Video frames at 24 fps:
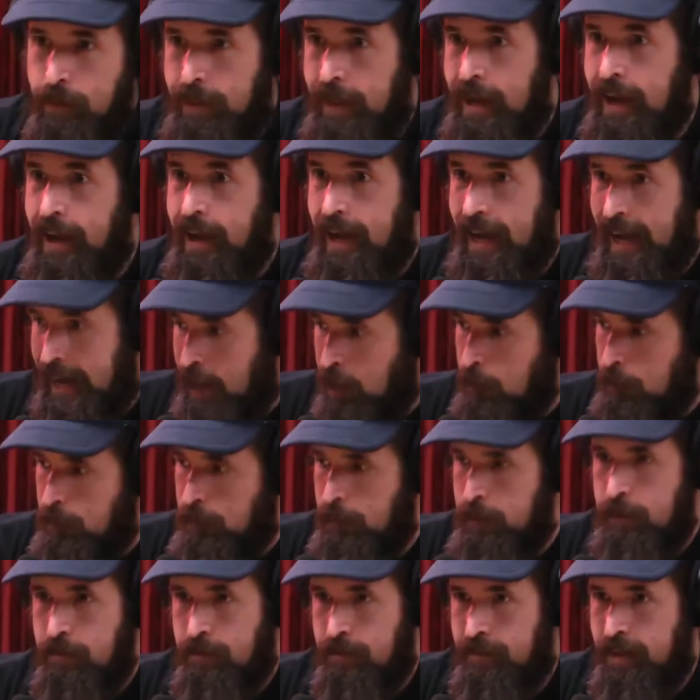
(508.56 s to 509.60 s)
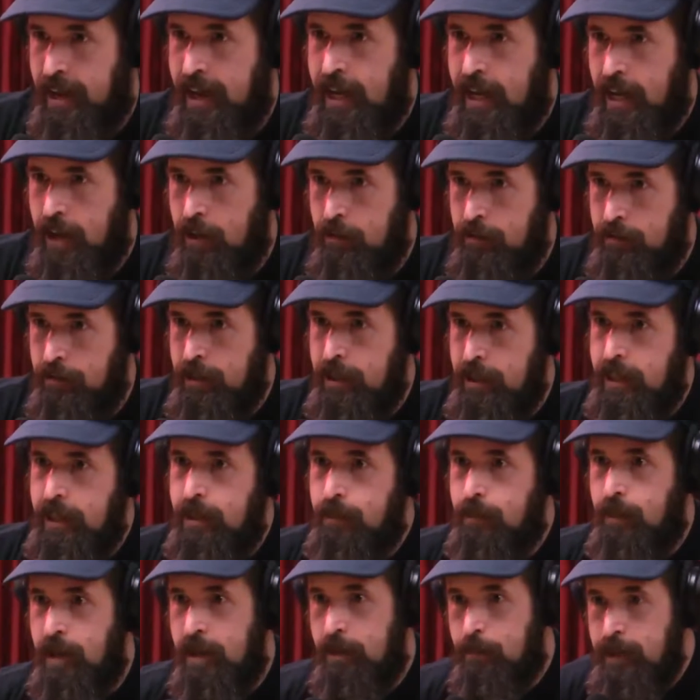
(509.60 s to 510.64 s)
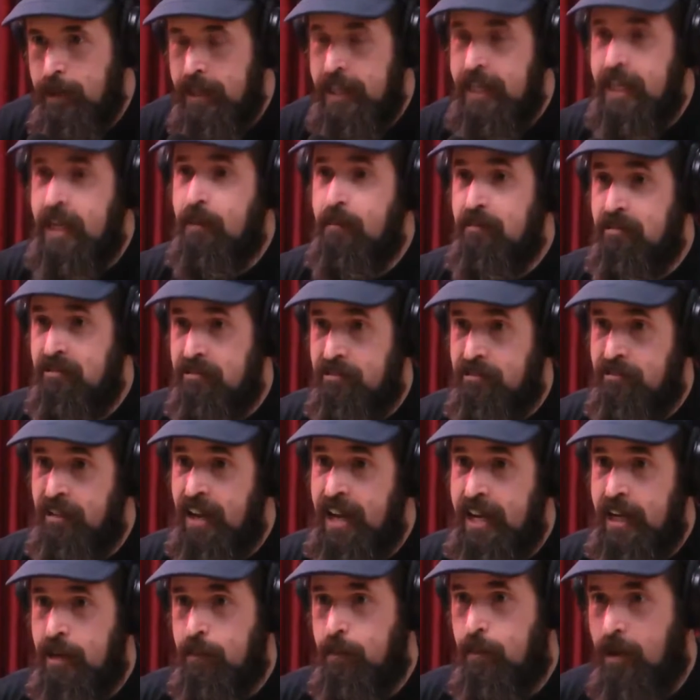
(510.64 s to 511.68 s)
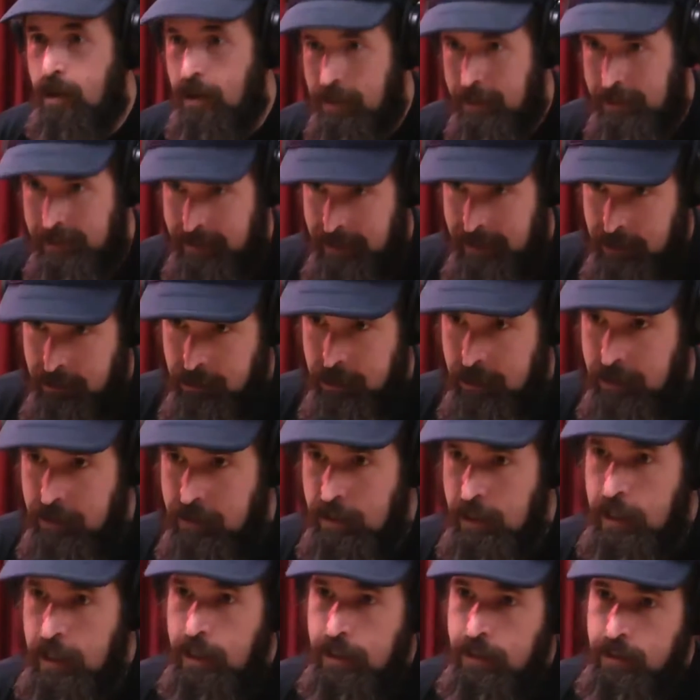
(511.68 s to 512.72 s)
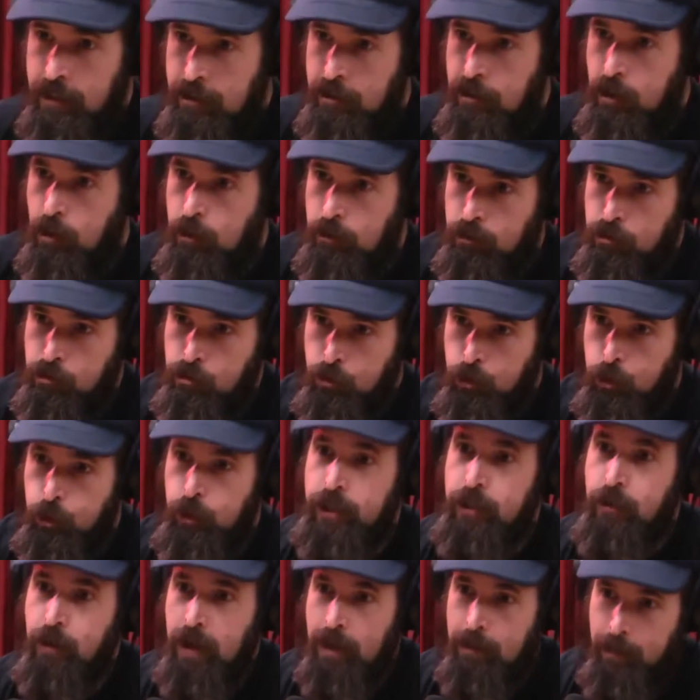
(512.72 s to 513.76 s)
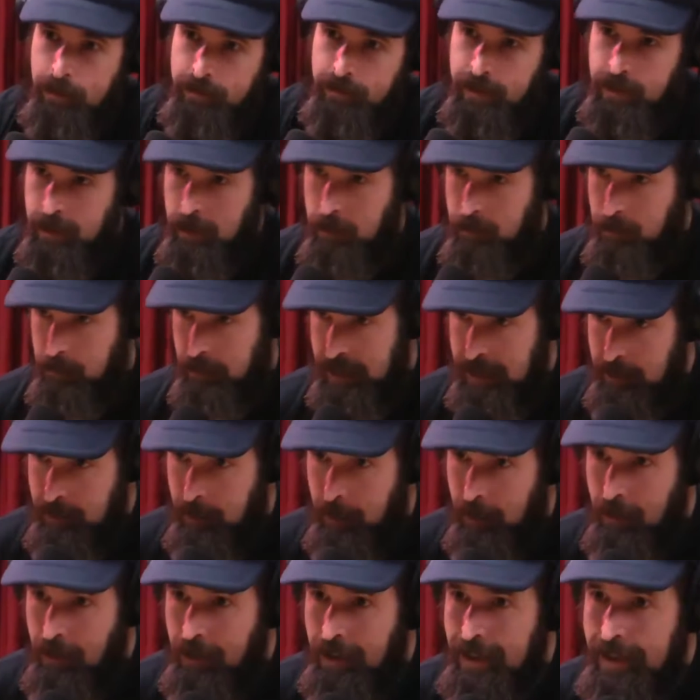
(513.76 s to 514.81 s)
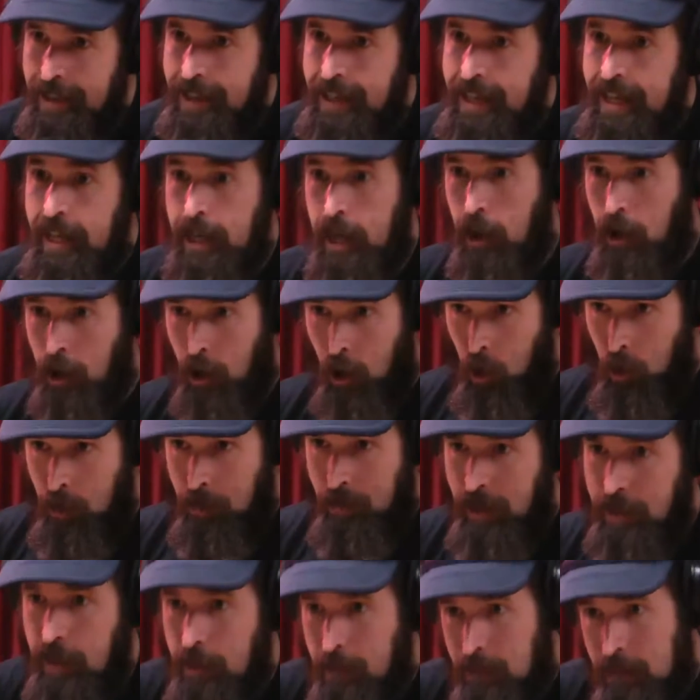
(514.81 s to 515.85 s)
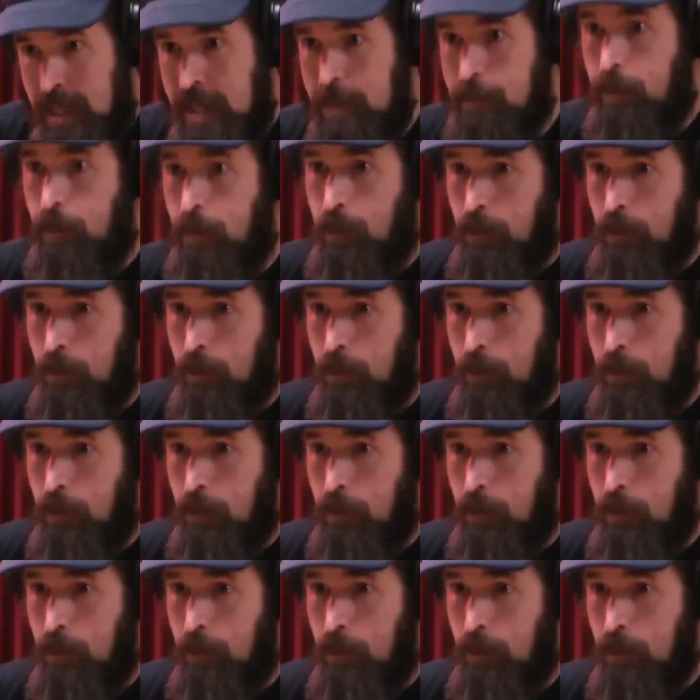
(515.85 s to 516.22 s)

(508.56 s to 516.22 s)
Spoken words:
that output valve by putting up fake politicians that don't truly represent the people and hope that the people